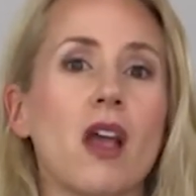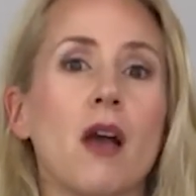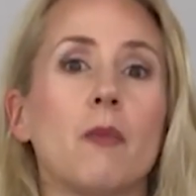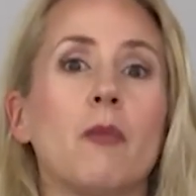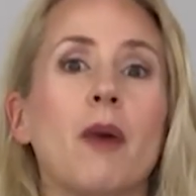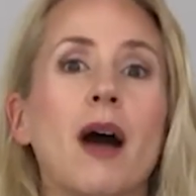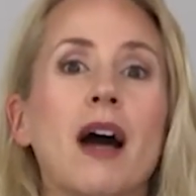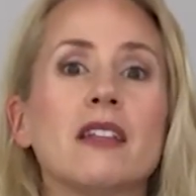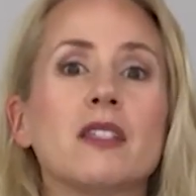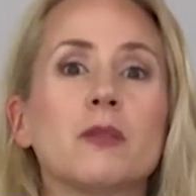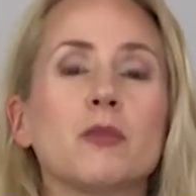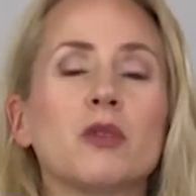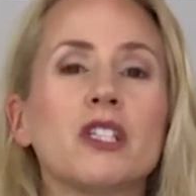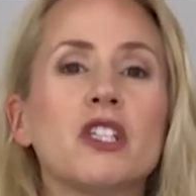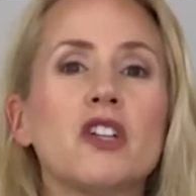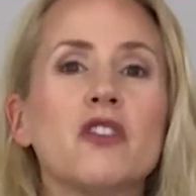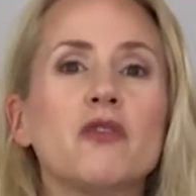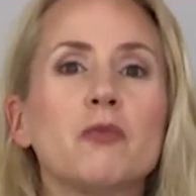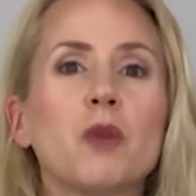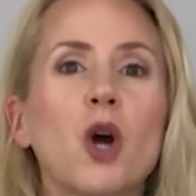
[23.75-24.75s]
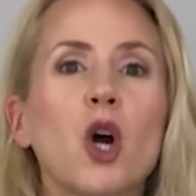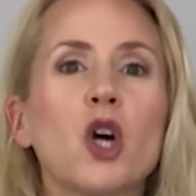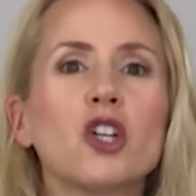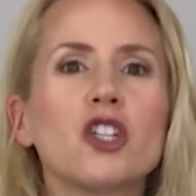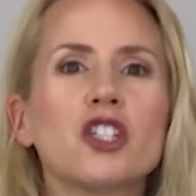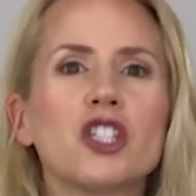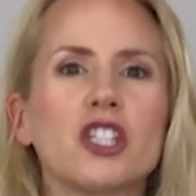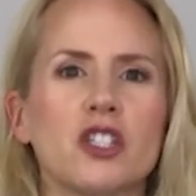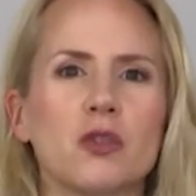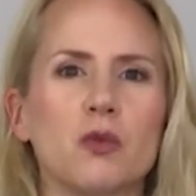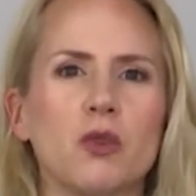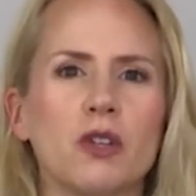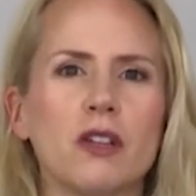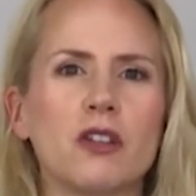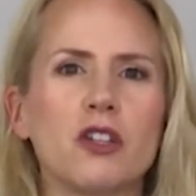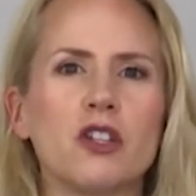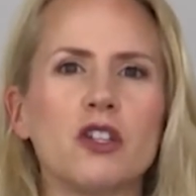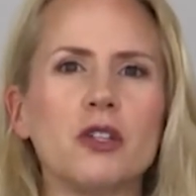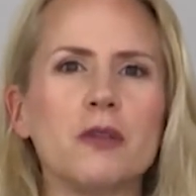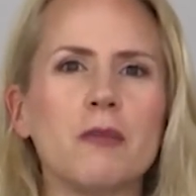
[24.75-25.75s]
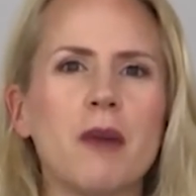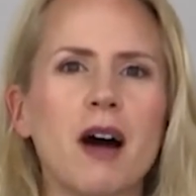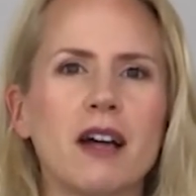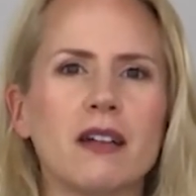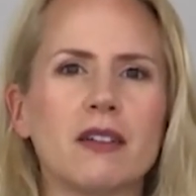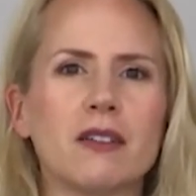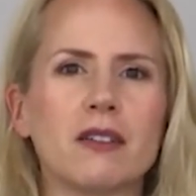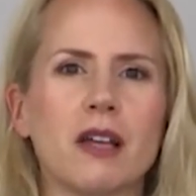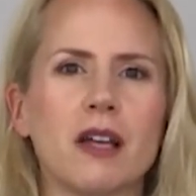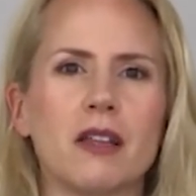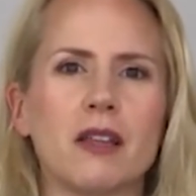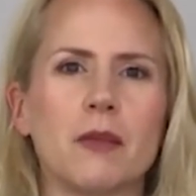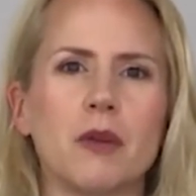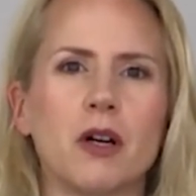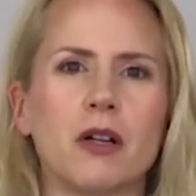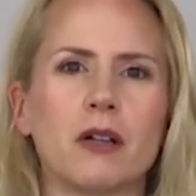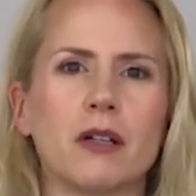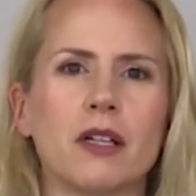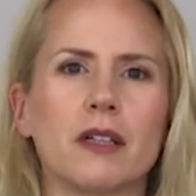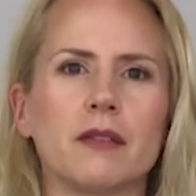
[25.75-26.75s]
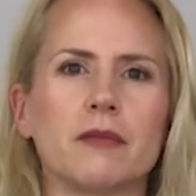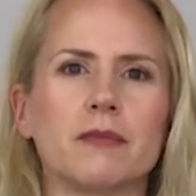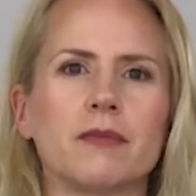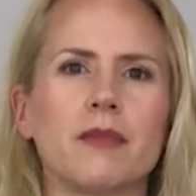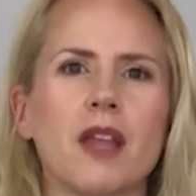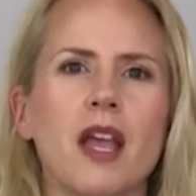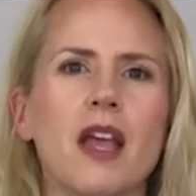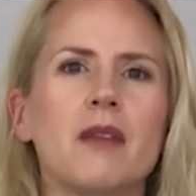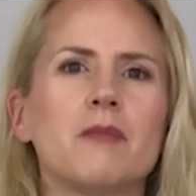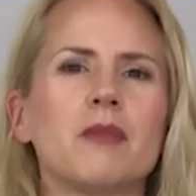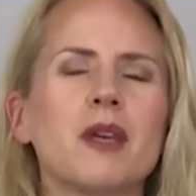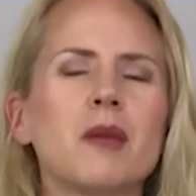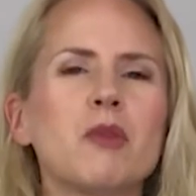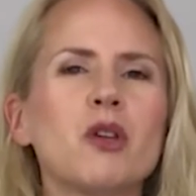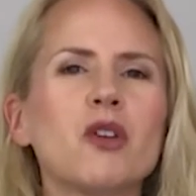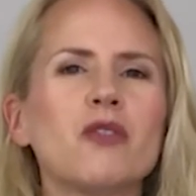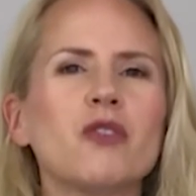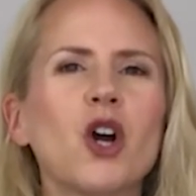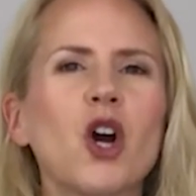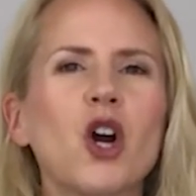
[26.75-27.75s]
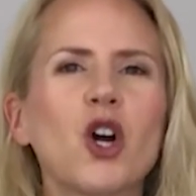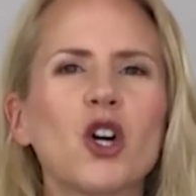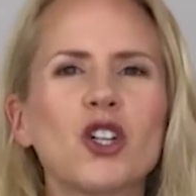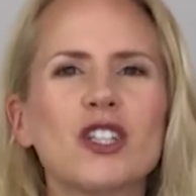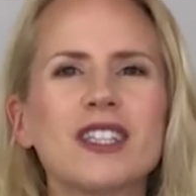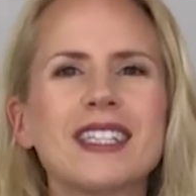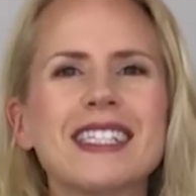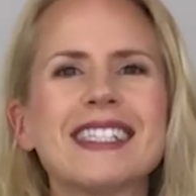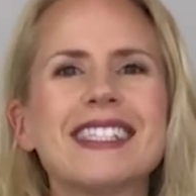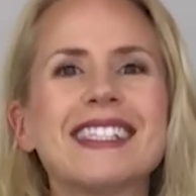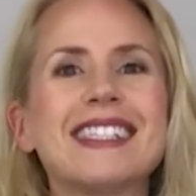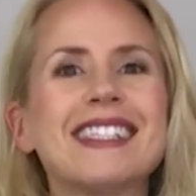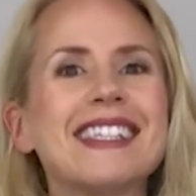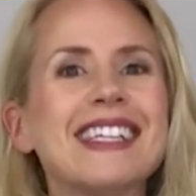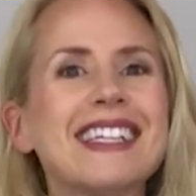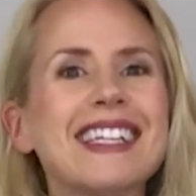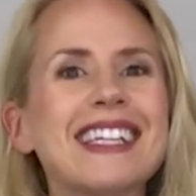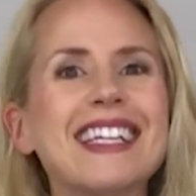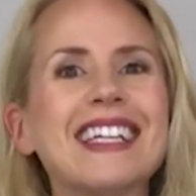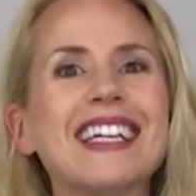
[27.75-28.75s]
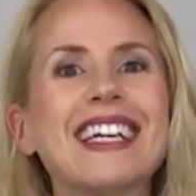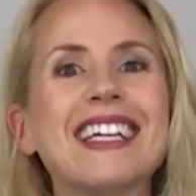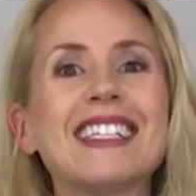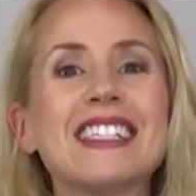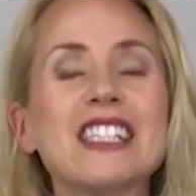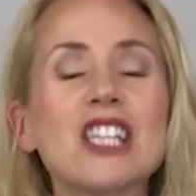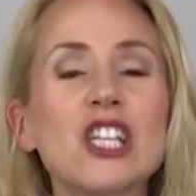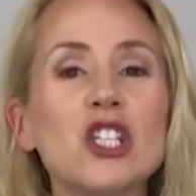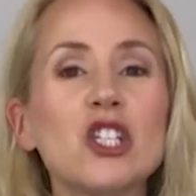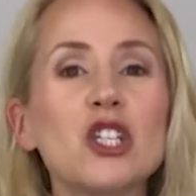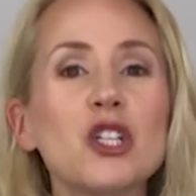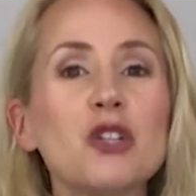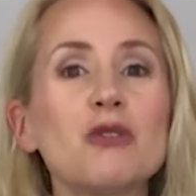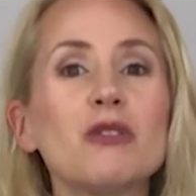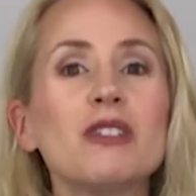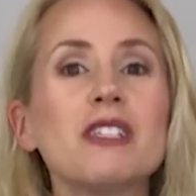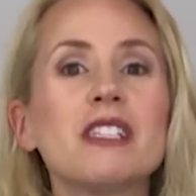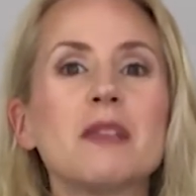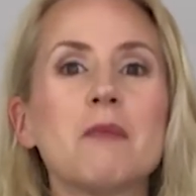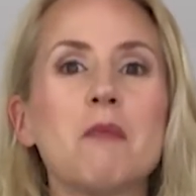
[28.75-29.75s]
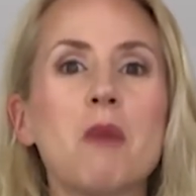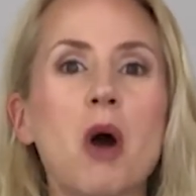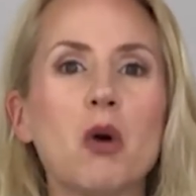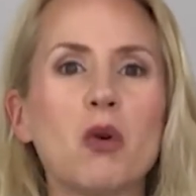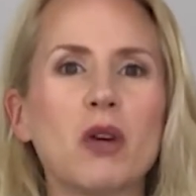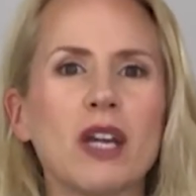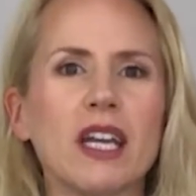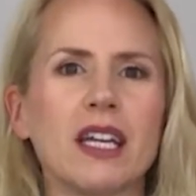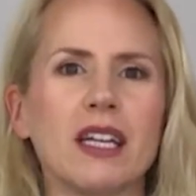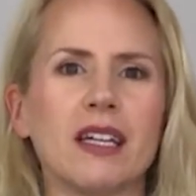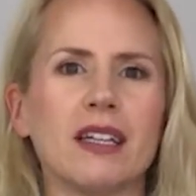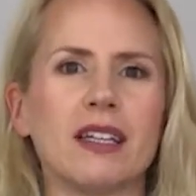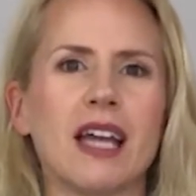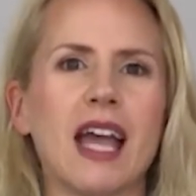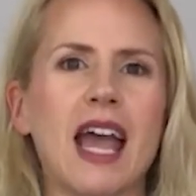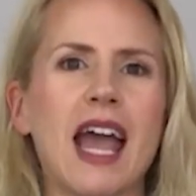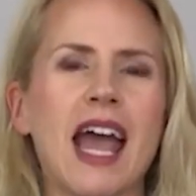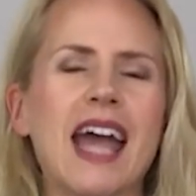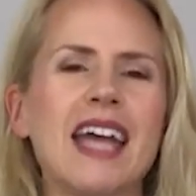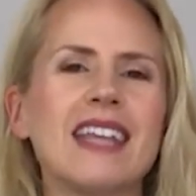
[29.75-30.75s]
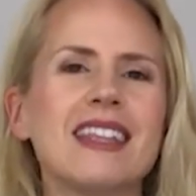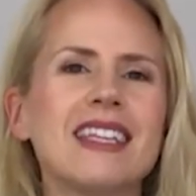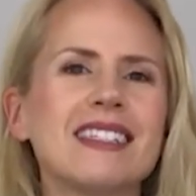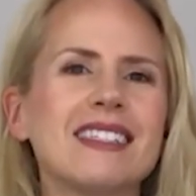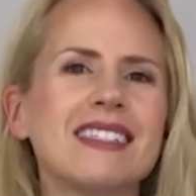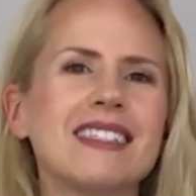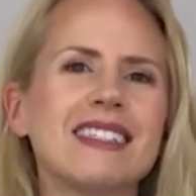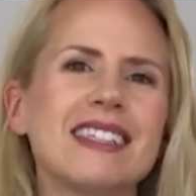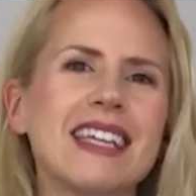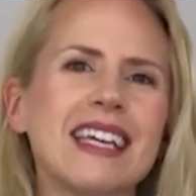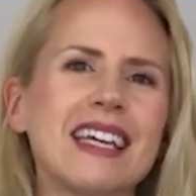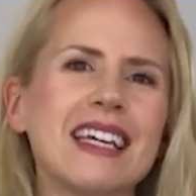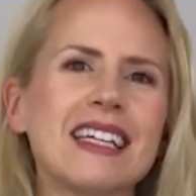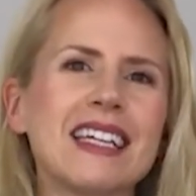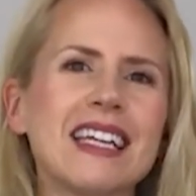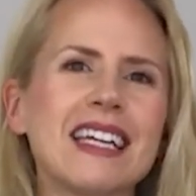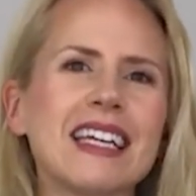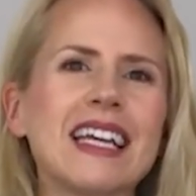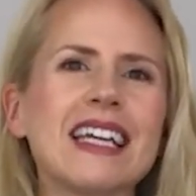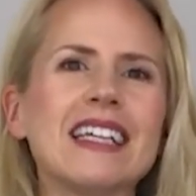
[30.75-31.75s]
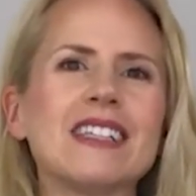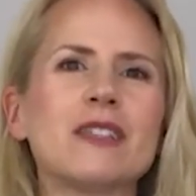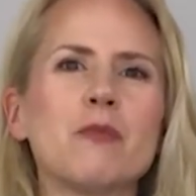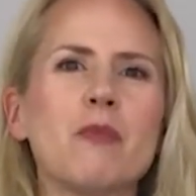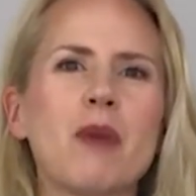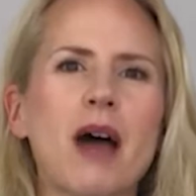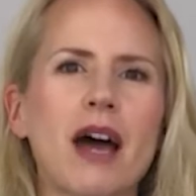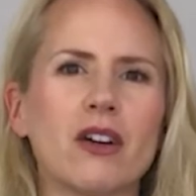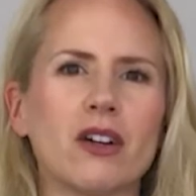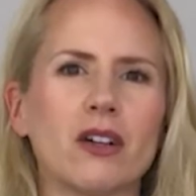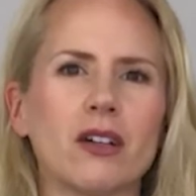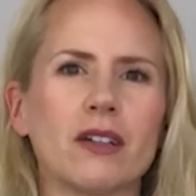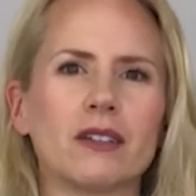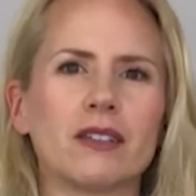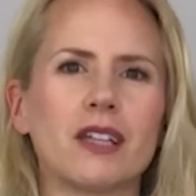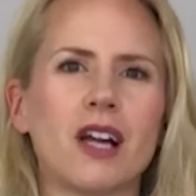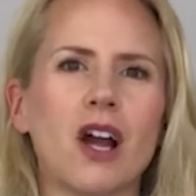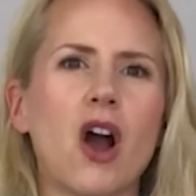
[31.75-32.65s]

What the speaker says: Possibly you've purchased one of the new models on the market. Maybe you've heard that sitting is the new smoking and that standing is better.